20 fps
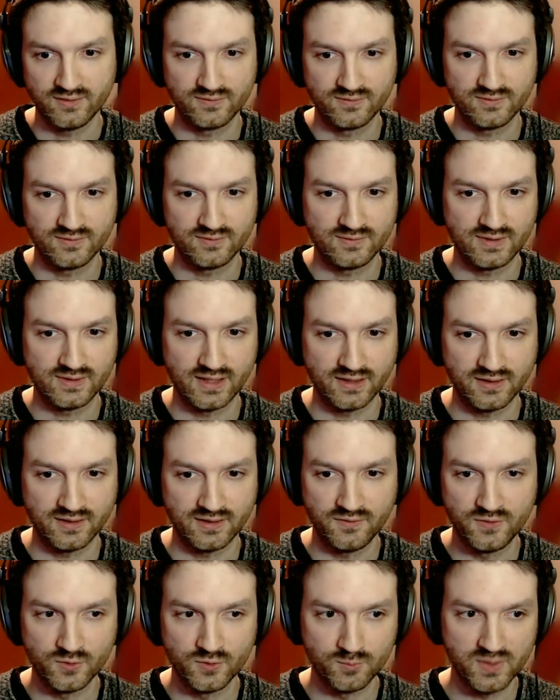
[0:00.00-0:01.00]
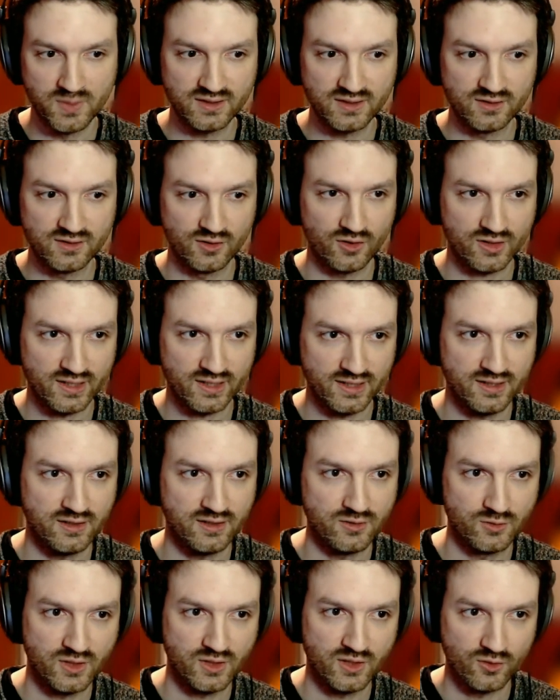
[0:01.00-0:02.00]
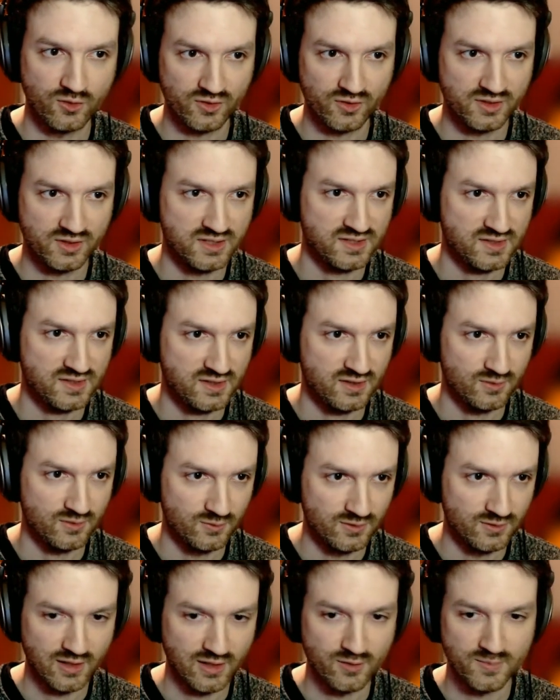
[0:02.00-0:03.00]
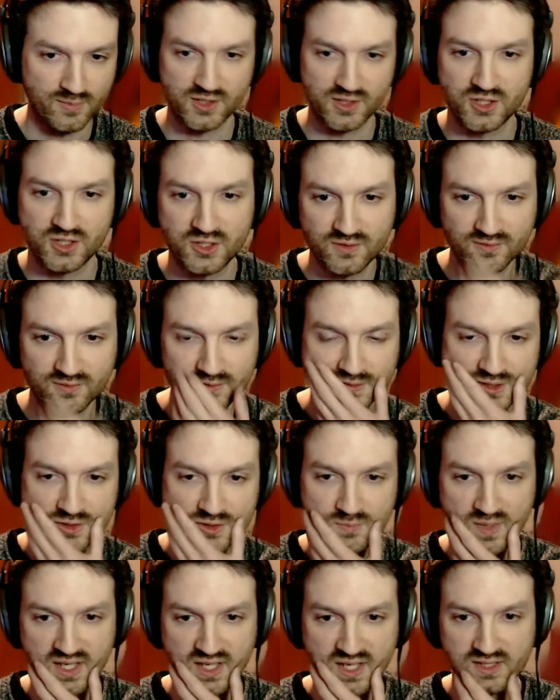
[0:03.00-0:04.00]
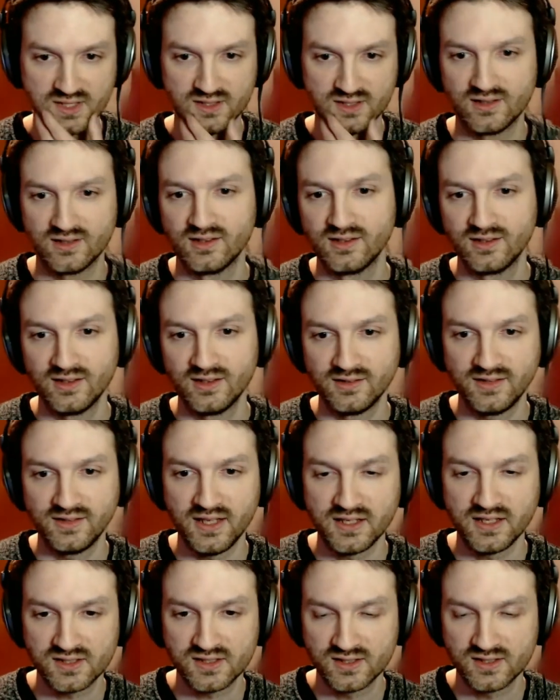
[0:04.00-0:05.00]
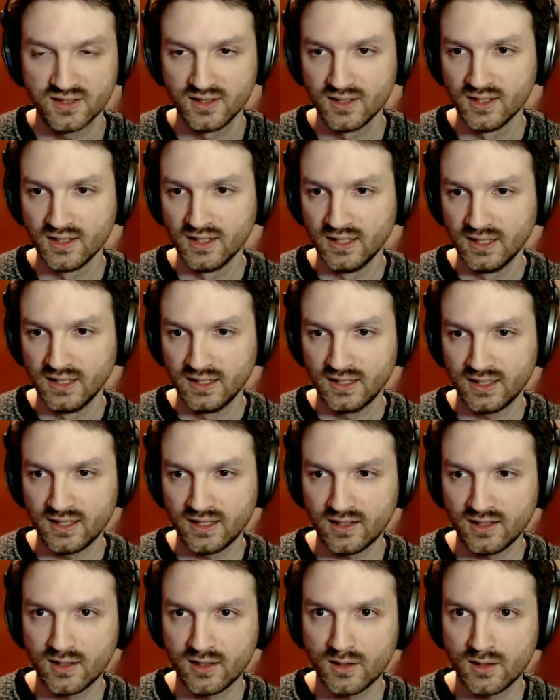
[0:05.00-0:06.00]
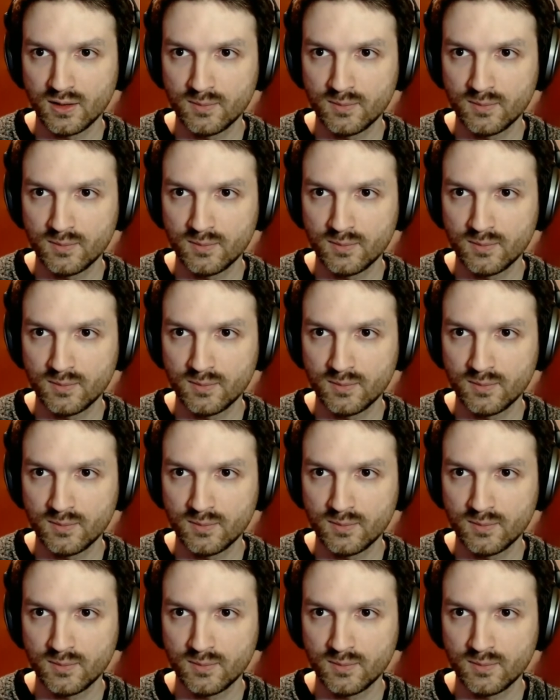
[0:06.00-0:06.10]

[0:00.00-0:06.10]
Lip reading: like if you build locally, you can already see how much space it takes. Back